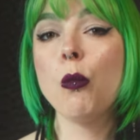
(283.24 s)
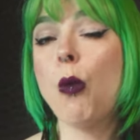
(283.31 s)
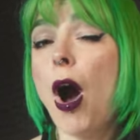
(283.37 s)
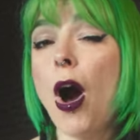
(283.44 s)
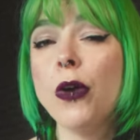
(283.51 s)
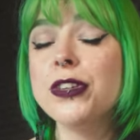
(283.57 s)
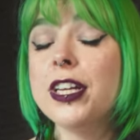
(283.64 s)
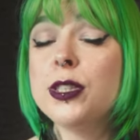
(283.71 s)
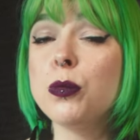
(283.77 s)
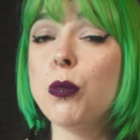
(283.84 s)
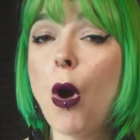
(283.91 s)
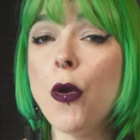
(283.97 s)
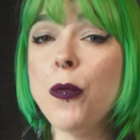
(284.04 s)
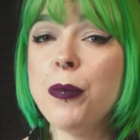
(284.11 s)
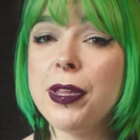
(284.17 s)
While this
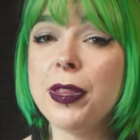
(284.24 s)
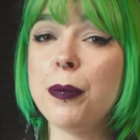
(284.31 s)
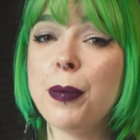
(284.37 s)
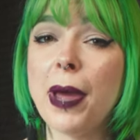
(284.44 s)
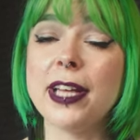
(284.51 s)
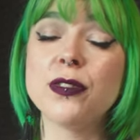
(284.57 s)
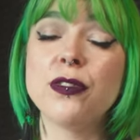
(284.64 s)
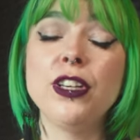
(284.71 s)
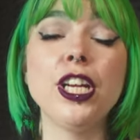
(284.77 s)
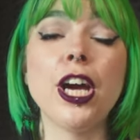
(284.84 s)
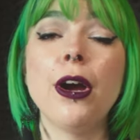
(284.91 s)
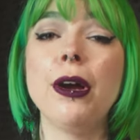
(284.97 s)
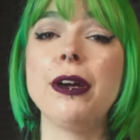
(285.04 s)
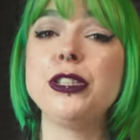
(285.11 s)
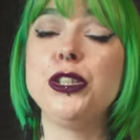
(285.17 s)
won't be the best
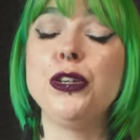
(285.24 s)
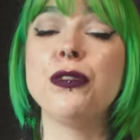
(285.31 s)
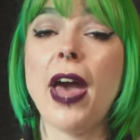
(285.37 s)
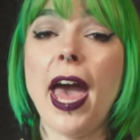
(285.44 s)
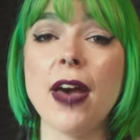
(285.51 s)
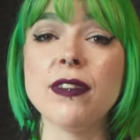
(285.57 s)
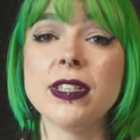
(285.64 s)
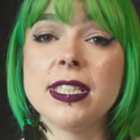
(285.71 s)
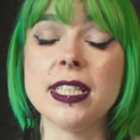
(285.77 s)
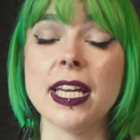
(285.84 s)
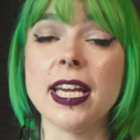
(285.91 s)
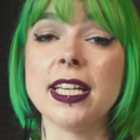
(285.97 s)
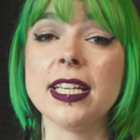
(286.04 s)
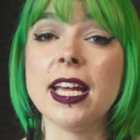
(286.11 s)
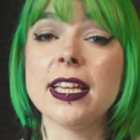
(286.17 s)
video you've ever
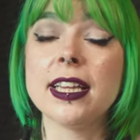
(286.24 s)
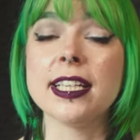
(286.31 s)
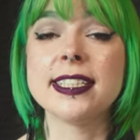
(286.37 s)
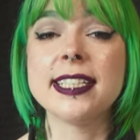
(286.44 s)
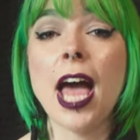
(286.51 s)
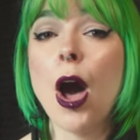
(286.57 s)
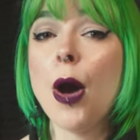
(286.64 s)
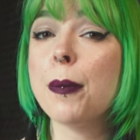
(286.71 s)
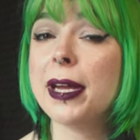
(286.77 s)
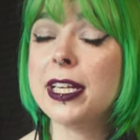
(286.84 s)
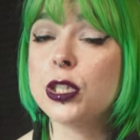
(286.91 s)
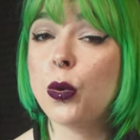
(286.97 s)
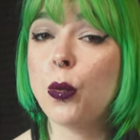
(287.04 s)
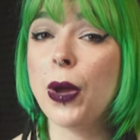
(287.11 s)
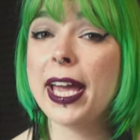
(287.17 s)
seen, the setup
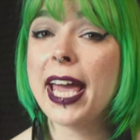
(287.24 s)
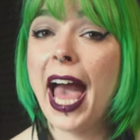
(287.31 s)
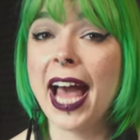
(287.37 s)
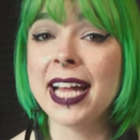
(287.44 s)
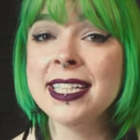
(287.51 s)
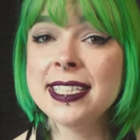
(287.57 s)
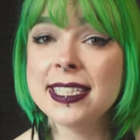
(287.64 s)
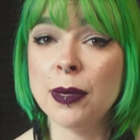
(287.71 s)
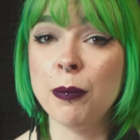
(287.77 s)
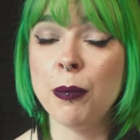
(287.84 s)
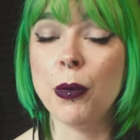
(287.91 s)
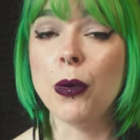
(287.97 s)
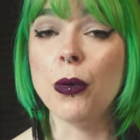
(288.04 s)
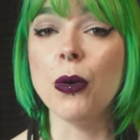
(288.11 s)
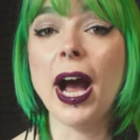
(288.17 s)
is quick and
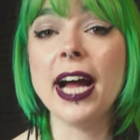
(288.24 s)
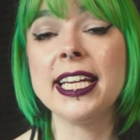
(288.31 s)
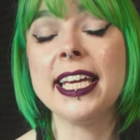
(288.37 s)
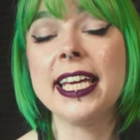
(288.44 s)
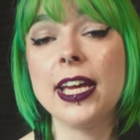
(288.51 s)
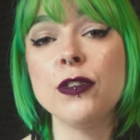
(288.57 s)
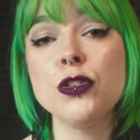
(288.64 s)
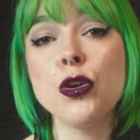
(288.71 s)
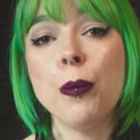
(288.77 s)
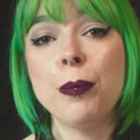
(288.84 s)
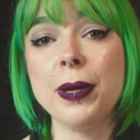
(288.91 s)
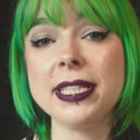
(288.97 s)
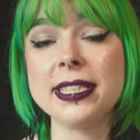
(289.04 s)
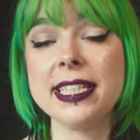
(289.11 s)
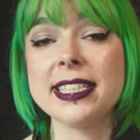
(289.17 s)
simple and it gives your
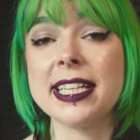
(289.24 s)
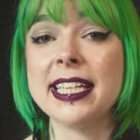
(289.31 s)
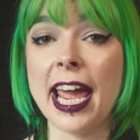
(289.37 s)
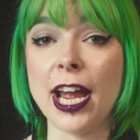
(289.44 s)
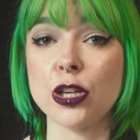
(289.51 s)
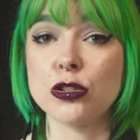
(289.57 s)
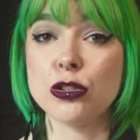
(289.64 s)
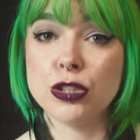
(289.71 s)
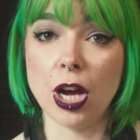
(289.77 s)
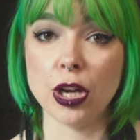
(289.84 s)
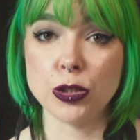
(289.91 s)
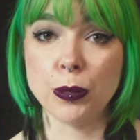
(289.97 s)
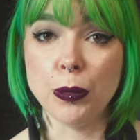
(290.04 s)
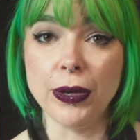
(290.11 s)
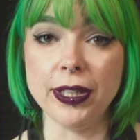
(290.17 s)
business an extra
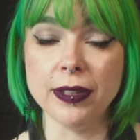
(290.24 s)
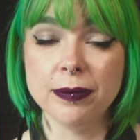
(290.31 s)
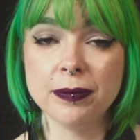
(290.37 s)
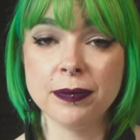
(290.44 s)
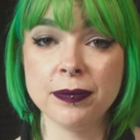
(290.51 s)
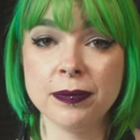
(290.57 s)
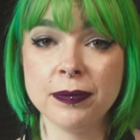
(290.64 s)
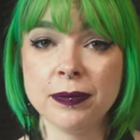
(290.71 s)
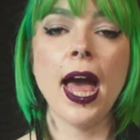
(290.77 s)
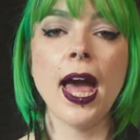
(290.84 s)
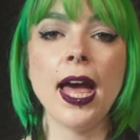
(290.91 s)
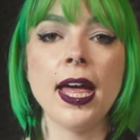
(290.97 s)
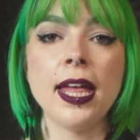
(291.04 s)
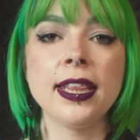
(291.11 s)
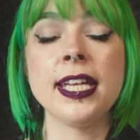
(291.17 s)
touch point.
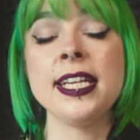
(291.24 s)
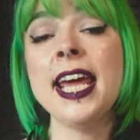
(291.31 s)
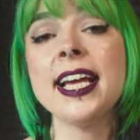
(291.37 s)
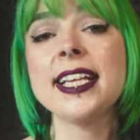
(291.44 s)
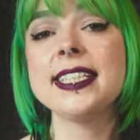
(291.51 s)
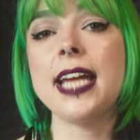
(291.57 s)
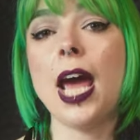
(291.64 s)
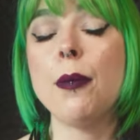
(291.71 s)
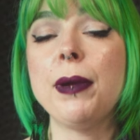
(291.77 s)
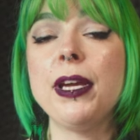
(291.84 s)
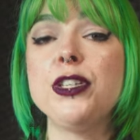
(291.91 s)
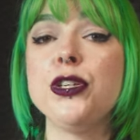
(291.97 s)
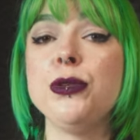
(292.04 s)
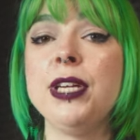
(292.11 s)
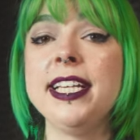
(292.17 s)
The next
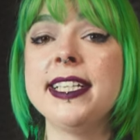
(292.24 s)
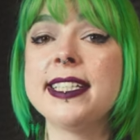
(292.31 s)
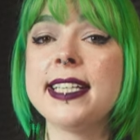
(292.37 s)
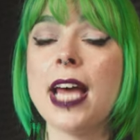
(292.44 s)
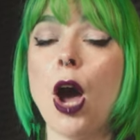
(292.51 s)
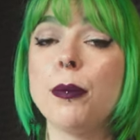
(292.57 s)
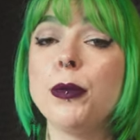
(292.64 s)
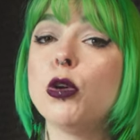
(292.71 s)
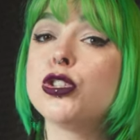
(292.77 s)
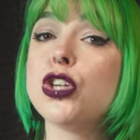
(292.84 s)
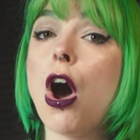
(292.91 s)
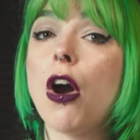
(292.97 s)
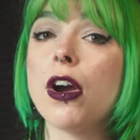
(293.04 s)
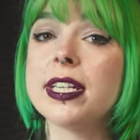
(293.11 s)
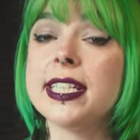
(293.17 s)
step is you need to set up
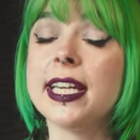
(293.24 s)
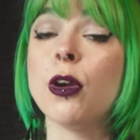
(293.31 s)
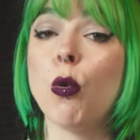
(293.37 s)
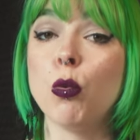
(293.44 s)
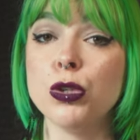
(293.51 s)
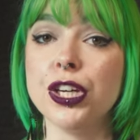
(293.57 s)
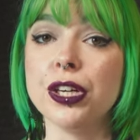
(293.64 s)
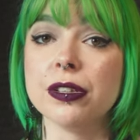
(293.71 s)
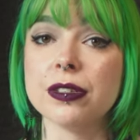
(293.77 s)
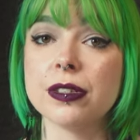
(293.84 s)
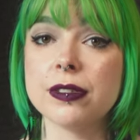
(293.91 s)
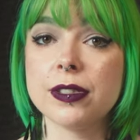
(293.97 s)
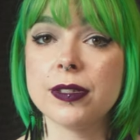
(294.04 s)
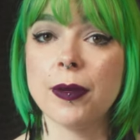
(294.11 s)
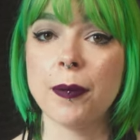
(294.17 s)
your targeting
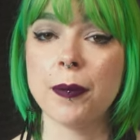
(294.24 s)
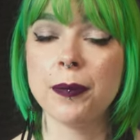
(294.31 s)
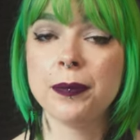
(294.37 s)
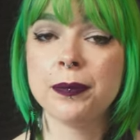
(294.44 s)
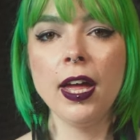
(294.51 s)
audience.